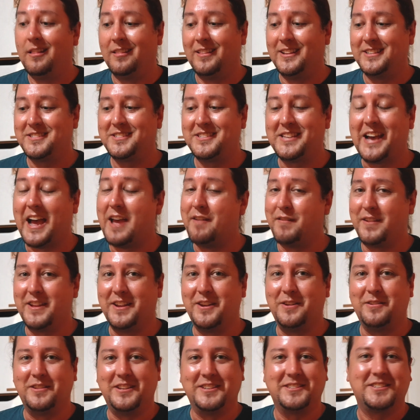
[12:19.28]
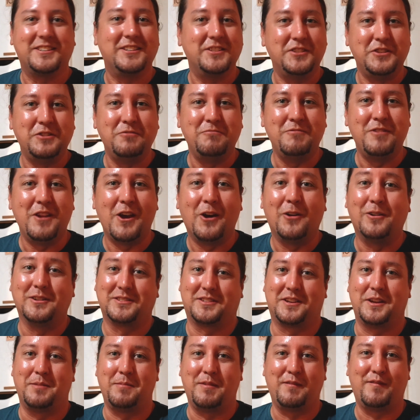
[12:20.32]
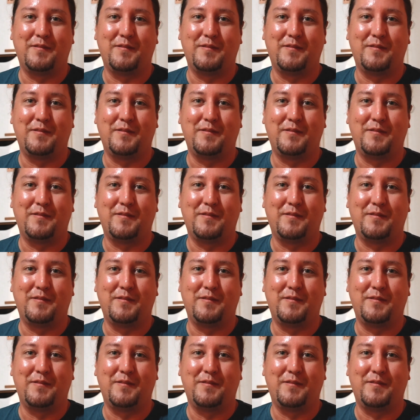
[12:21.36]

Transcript: Let's dive into this, because you know it's gonna be